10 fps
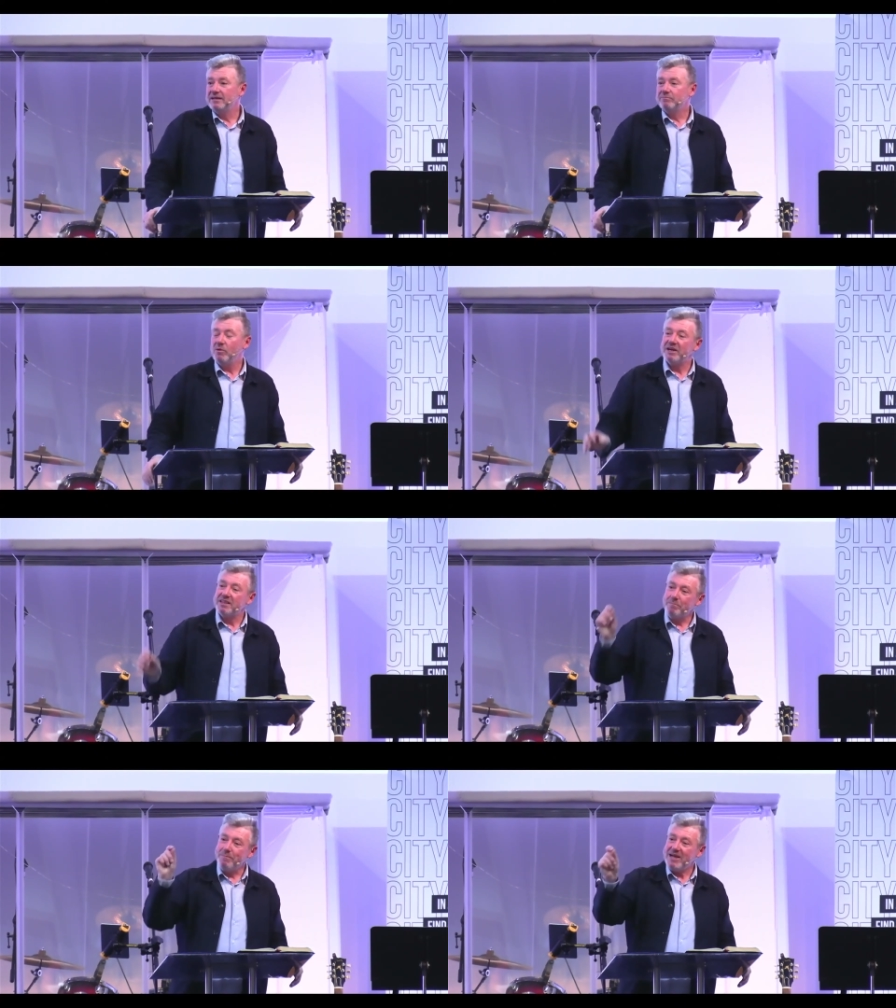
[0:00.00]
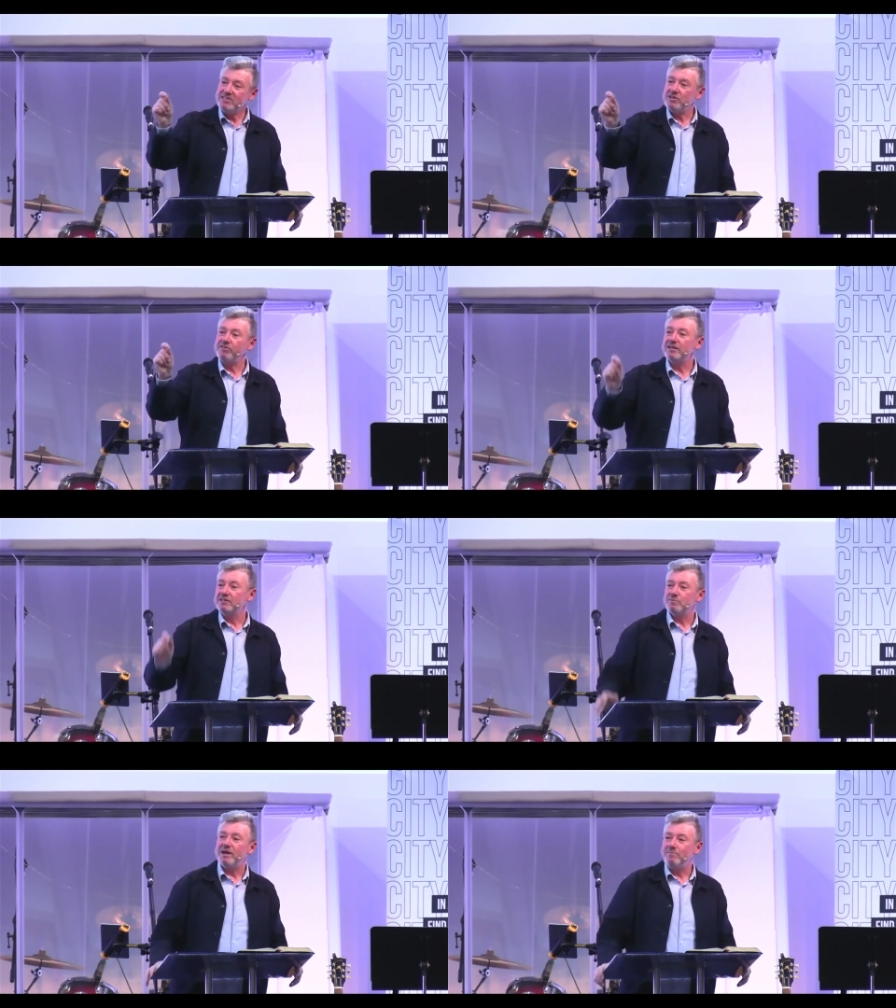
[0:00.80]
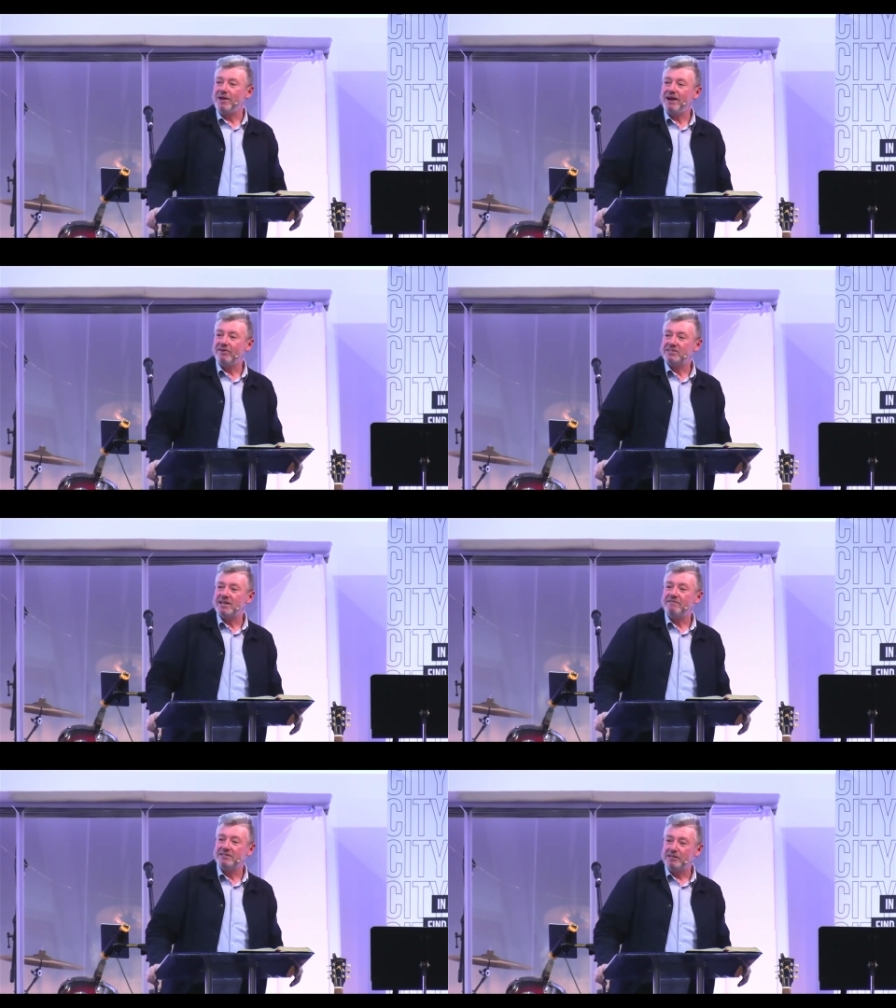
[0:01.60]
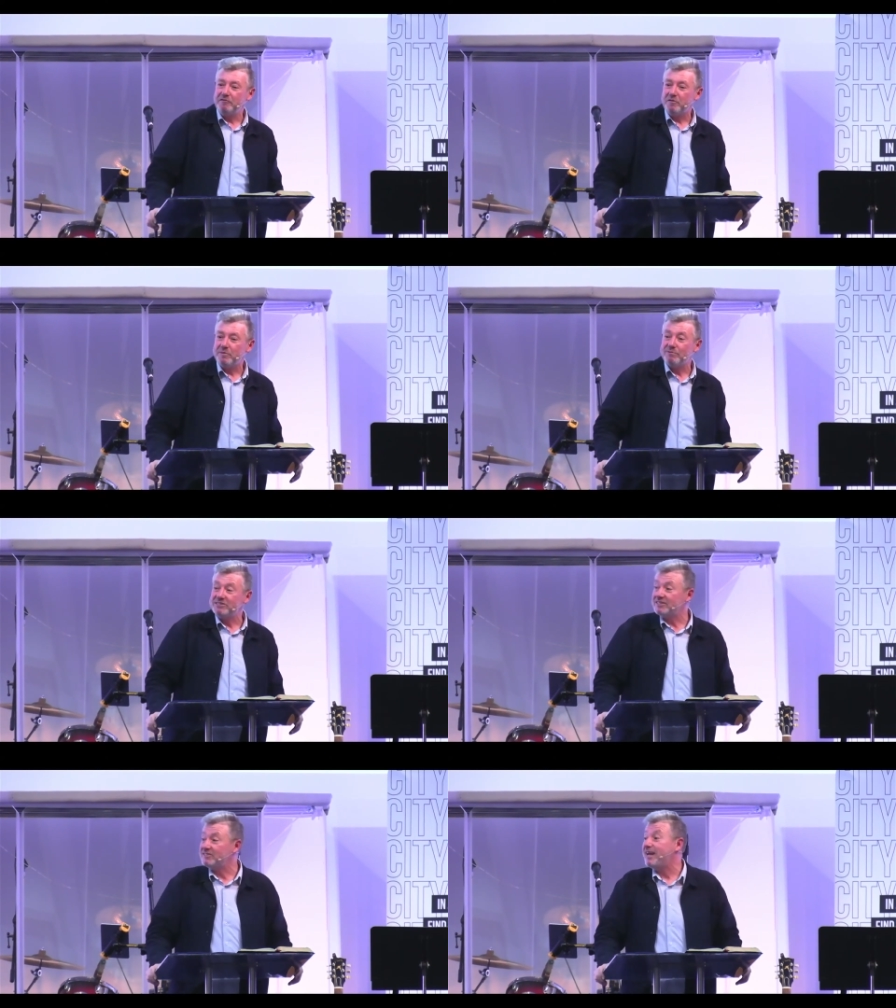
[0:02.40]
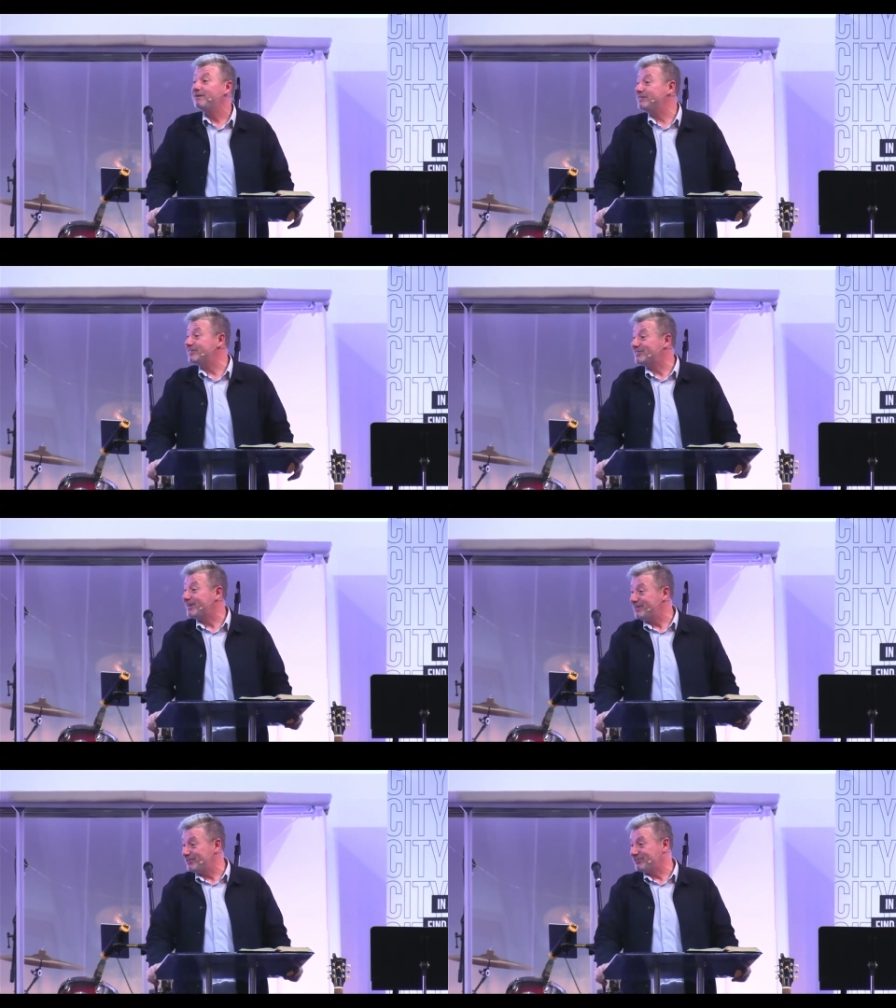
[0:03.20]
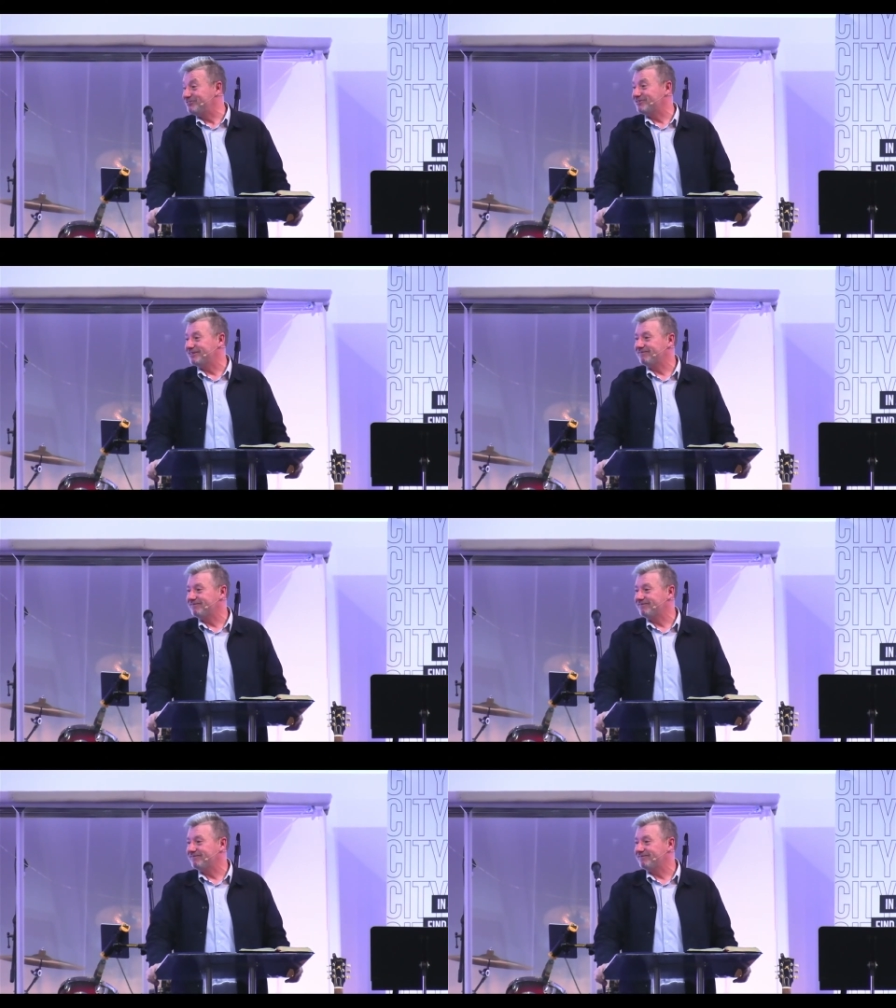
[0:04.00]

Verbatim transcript: but one of the best things my parents ever did for me was to send me to Sunday school.